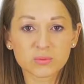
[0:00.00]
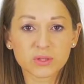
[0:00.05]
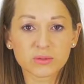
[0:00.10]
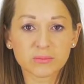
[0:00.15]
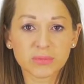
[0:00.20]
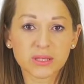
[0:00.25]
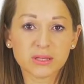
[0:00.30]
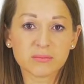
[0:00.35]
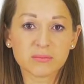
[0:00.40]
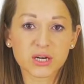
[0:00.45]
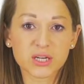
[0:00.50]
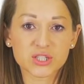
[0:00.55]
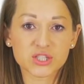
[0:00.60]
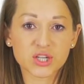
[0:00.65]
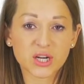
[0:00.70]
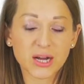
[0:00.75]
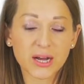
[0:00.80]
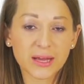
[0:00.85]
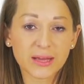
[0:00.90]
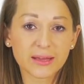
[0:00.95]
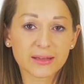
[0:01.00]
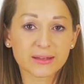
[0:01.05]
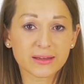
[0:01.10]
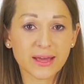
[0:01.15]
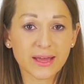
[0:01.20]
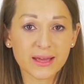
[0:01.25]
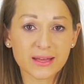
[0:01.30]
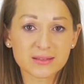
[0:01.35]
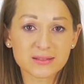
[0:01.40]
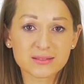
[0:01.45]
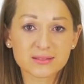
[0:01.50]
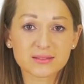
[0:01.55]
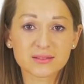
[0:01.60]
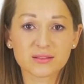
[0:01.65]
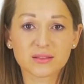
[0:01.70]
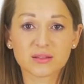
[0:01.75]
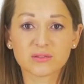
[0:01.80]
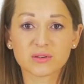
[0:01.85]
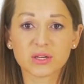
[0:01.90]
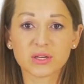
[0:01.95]
will be much higher, hence
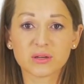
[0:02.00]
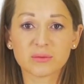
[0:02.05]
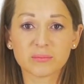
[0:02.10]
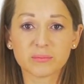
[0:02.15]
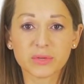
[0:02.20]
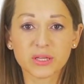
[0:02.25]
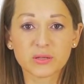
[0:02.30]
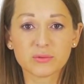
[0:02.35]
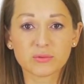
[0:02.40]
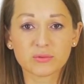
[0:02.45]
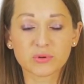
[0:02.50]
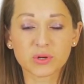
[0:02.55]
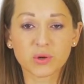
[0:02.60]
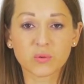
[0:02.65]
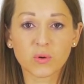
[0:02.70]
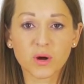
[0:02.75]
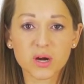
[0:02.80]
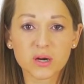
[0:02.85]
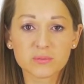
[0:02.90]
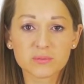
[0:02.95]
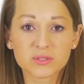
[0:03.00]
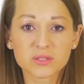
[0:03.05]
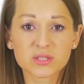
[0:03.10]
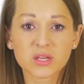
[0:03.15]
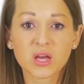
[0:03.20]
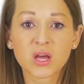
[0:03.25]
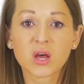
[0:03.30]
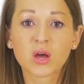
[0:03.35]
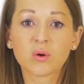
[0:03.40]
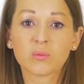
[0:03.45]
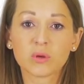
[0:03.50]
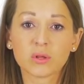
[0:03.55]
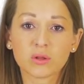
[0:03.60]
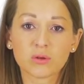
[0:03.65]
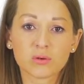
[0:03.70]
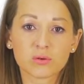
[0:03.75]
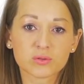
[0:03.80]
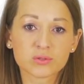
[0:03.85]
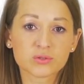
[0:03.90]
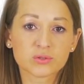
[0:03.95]
the minimum requirements will
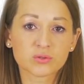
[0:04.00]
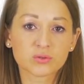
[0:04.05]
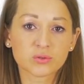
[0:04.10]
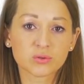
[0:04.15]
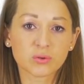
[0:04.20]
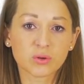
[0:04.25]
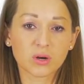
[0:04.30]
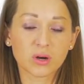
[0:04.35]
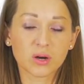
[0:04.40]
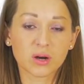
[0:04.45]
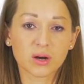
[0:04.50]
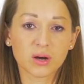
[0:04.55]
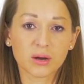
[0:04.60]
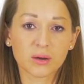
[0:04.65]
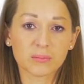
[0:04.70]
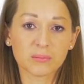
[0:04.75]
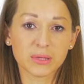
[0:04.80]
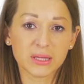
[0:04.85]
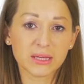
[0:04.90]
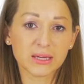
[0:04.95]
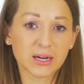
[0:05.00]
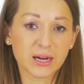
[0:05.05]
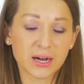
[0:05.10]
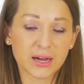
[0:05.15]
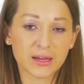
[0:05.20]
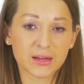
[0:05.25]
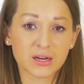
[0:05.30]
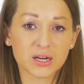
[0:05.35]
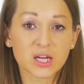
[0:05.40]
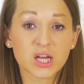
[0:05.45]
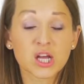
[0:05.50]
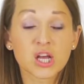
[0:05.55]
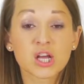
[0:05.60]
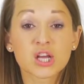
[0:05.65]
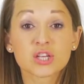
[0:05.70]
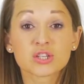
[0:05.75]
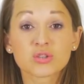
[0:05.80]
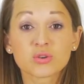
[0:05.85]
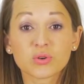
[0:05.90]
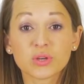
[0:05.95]
also be higher.
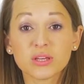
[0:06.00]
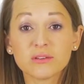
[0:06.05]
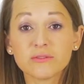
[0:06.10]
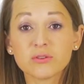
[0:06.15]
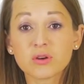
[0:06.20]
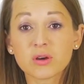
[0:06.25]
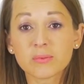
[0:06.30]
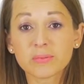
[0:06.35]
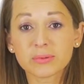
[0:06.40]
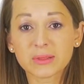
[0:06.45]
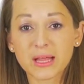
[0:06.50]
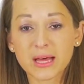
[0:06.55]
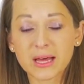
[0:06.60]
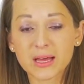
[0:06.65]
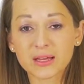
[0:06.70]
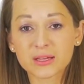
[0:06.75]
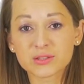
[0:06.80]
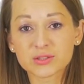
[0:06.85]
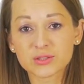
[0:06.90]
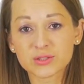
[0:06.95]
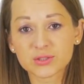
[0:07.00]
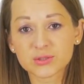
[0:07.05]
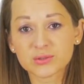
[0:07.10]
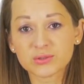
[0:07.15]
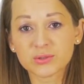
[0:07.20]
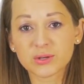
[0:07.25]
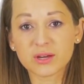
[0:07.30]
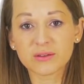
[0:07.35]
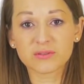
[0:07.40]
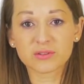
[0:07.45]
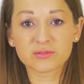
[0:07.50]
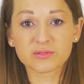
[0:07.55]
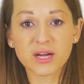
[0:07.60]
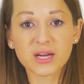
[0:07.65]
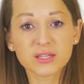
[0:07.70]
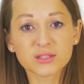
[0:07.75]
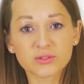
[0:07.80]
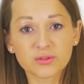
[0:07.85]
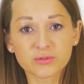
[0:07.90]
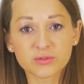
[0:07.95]
So if you're applying to a
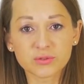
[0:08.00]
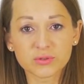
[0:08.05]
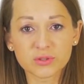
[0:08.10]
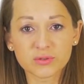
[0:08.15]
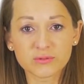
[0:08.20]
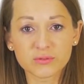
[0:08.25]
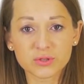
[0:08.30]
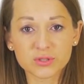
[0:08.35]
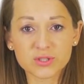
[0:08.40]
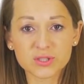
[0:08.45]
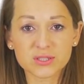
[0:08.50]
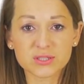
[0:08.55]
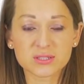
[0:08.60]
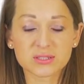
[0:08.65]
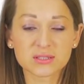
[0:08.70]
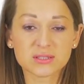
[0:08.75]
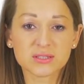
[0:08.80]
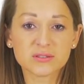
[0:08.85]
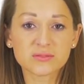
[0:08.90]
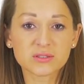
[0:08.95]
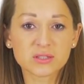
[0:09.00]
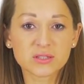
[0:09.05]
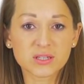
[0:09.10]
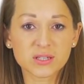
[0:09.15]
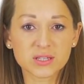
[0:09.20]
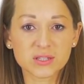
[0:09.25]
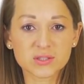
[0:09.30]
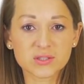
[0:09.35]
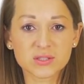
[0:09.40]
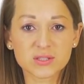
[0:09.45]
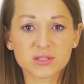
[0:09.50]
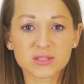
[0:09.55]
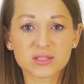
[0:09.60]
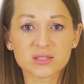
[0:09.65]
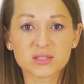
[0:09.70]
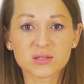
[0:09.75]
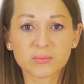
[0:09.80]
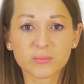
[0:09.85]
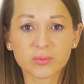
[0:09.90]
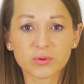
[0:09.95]
variety of universities in different countries,
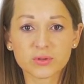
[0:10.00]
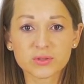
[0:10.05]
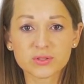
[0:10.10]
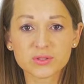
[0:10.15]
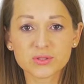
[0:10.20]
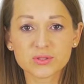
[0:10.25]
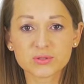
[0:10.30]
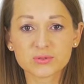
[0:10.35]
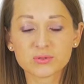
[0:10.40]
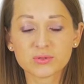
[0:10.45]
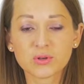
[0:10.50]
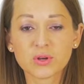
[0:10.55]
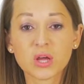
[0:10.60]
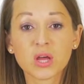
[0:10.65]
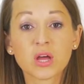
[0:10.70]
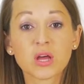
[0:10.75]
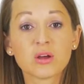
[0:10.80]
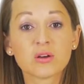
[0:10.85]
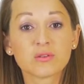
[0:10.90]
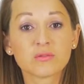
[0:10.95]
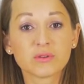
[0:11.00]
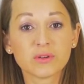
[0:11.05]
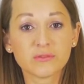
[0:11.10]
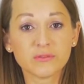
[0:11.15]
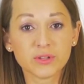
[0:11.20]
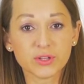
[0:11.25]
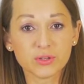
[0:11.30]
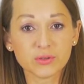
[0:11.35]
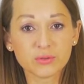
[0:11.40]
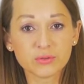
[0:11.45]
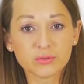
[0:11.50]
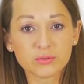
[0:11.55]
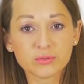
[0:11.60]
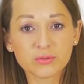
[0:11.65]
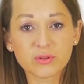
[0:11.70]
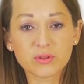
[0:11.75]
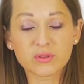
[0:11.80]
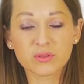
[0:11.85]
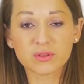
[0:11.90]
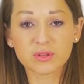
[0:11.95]
it's important to
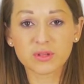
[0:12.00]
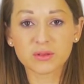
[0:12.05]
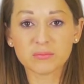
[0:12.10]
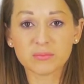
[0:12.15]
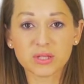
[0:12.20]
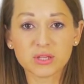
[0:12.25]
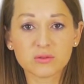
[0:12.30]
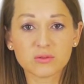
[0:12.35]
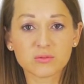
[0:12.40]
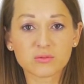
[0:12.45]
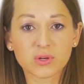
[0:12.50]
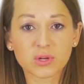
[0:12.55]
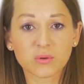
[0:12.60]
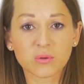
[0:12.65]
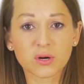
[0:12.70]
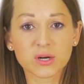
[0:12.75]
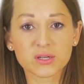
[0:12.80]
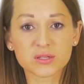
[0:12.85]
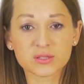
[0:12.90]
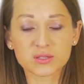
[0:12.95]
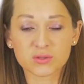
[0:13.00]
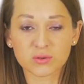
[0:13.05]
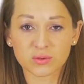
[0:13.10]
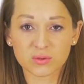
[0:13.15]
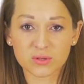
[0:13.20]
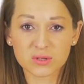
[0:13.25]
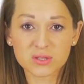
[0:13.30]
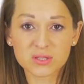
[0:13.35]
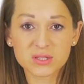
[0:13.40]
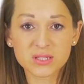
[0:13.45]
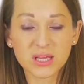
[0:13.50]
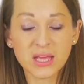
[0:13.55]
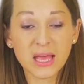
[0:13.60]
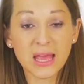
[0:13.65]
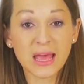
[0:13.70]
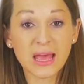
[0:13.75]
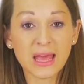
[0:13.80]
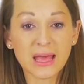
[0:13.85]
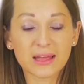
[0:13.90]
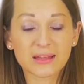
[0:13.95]
review the minimum required scores.
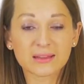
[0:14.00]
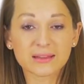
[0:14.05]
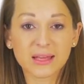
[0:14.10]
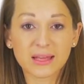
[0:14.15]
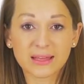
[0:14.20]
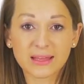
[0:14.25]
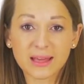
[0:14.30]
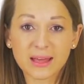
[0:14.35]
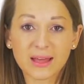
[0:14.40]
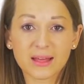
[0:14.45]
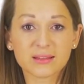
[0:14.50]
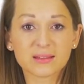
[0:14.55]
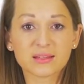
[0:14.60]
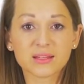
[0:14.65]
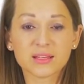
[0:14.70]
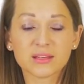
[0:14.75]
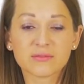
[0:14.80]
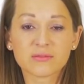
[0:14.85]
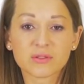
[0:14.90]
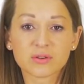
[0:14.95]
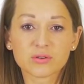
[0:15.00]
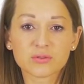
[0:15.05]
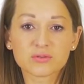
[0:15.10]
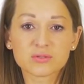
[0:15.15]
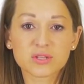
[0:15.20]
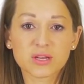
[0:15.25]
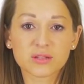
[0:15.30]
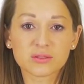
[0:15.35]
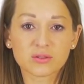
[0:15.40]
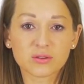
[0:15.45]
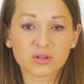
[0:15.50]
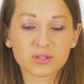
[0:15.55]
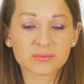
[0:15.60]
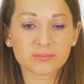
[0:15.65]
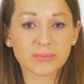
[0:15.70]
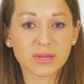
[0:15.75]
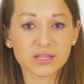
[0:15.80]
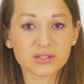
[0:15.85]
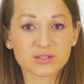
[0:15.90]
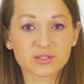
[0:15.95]
And again, if those are
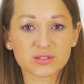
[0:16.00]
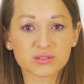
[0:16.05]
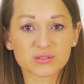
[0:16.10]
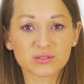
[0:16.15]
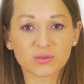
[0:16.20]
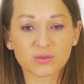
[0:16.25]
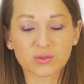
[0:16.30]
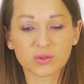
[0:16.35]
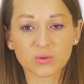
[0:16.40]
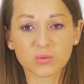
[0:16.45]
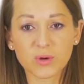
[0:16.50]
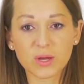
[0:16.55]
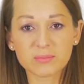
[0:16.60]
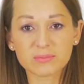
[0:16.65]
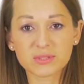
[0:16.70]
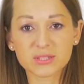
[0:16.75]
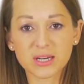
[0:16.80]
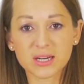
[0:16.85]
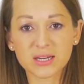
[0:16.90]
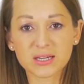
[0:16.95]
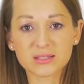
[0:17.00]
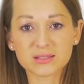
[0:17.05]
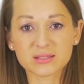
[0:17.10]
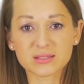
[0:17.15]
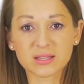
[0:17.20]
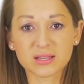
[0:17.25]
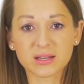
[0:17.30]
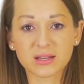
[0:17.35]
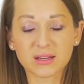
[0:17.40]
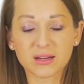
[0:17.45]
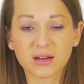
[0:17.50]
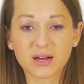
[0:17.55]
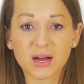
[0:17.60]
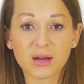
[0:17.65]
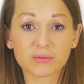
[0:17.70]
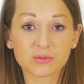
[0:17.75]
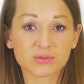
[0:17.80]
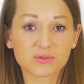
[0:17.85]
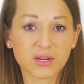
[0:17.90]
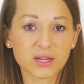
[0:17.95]
not mentioned on the websites,
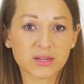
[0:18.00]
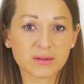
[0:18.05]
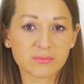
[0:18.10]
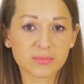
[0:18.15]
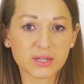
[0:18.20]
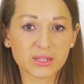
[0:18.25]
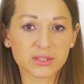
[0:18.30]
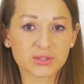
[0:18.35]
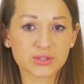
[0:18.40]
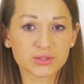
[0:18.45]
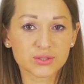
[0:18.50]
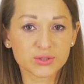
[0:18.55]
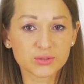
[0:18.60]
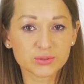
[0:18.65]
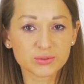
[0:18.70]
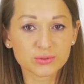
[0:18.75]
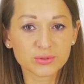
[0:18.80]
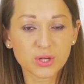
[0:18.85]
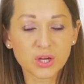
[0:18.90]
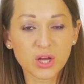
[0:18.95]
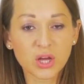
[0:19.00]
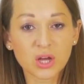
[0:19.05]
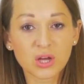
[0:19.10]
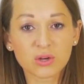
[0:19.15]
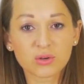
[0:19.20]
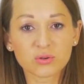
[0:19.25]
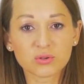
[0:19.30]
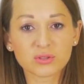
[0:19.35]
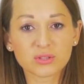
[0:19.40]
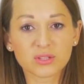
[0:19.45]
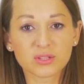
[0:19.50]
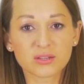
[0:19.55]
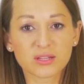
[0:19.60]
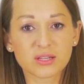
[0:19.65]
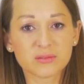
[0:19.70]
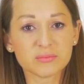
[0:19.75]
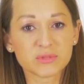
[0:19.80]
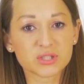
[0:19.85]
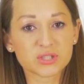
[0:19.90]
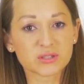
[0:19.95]
I would recommend to contact the
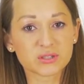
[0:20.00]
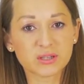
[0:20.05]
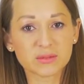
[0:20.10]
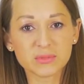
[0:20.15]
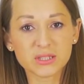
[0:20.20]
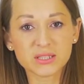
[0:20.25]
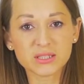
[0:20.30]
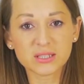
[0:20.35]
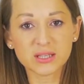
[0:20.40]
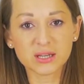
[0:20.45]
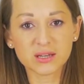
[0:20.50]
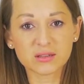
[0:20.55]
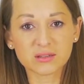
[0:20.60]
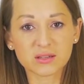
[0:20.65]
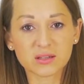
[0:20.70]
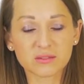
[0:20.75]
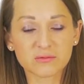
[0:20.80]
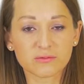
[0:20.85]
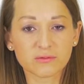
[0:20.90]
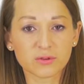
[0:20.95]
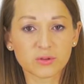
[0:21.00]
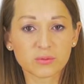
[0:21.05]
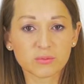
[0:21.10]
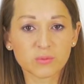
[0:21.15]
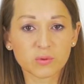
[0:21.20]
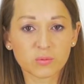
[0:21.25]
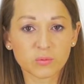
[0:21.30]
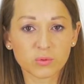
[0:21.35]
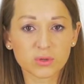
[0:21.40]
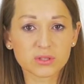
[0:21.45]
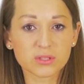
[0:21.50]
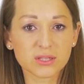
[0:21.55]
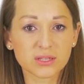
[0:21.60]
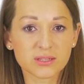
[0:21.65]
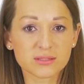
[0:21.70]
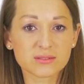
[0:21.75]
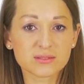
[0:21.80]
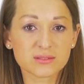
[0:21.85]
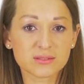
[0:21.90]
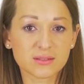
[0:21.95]
admission committee and confirm what
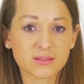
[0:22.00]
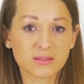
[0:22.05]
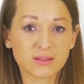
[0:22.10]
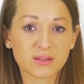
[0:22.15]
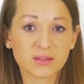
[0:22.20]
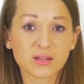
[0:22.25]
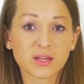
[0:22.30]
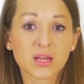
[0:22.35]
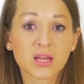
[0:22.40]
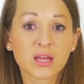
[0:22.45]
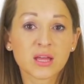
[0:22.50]
is the